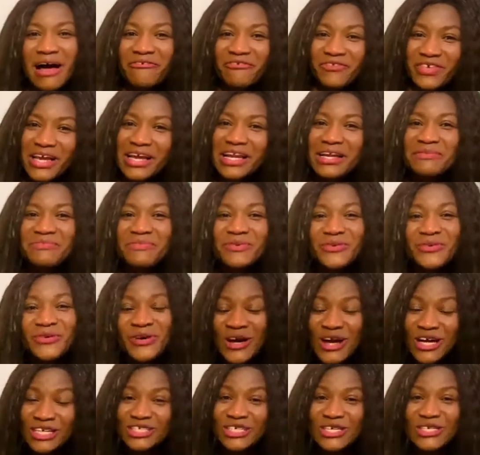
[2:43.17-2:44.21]
available
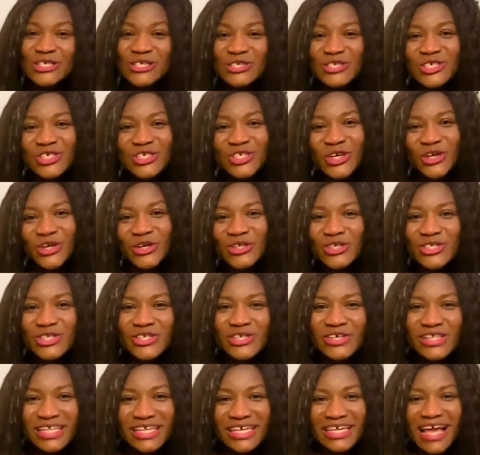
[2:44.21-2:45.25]
just to share
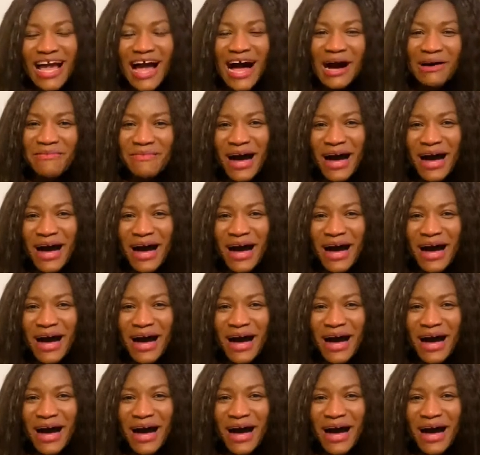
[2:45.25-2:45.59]
to the